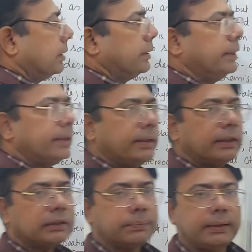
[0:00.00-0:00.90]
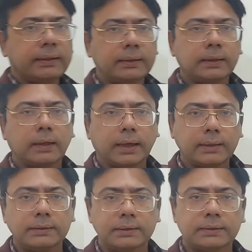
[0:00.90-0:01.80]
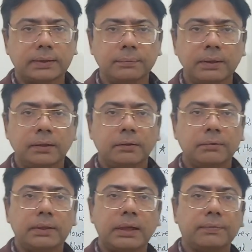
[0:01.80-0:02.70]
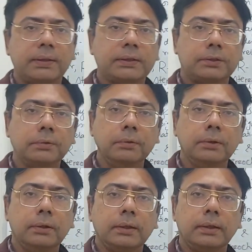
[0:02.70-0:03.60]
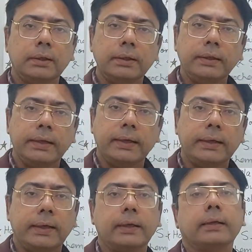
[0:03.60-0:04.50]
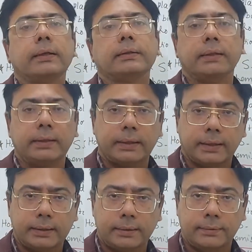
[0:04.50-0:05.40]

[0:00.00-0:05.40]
Here I explain RS system with reference to D and L glyceraldehyde.